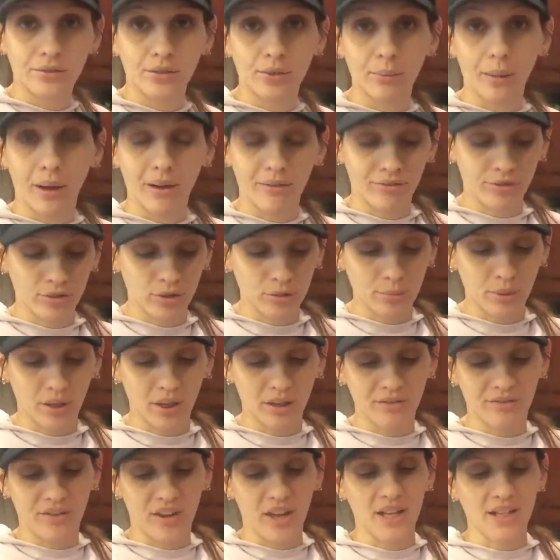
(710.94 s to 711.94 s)
for my fruit
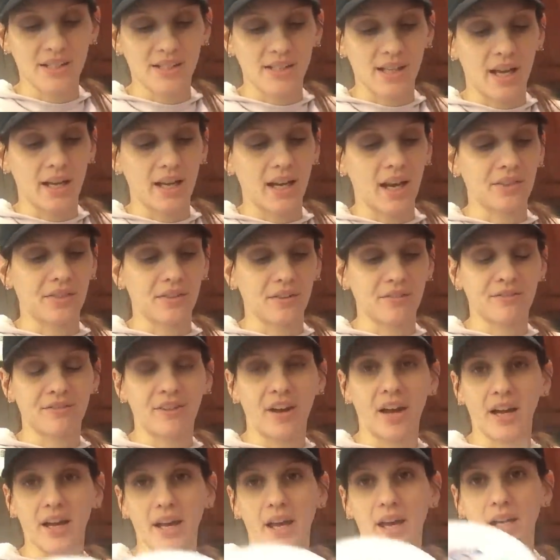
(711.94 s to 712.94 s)
parfaits, I got the
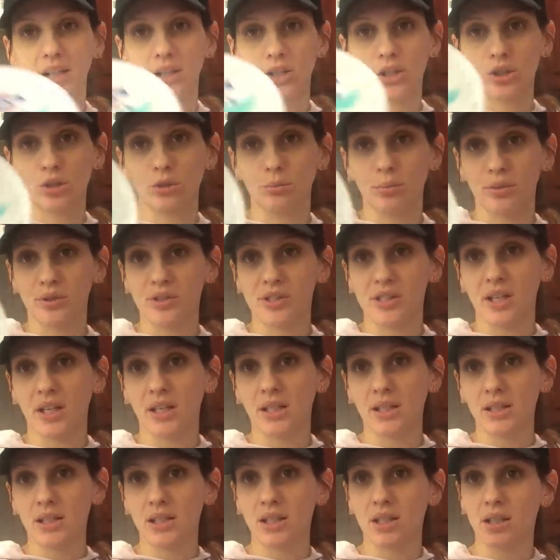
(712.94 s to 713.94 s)
Fage two
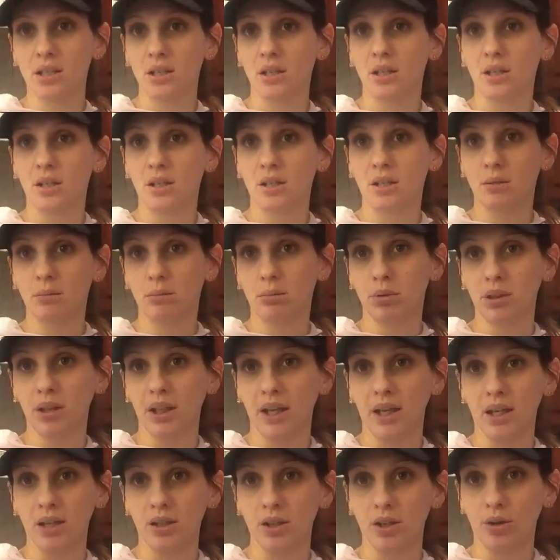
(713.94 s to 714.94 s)
percent
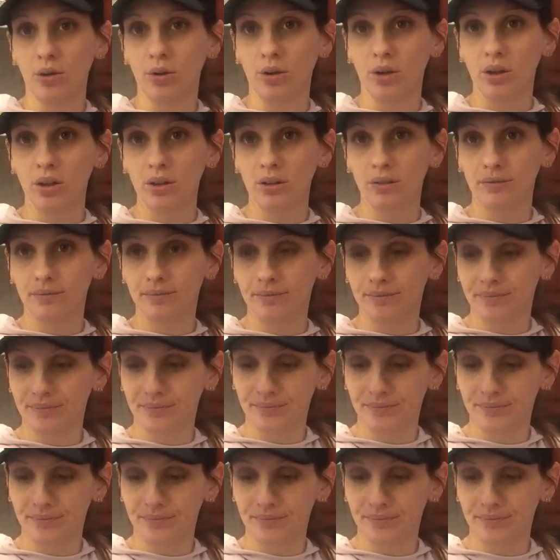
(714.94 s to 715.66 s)
plain yogurt.